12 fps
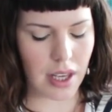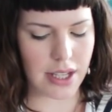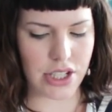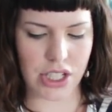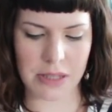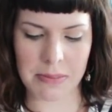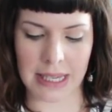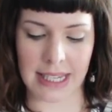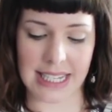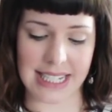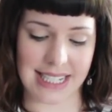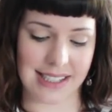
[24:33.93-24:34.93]
And she
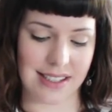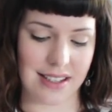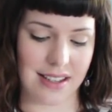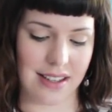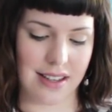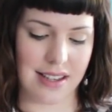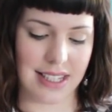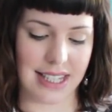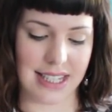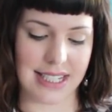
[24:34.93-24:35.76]
made, okay,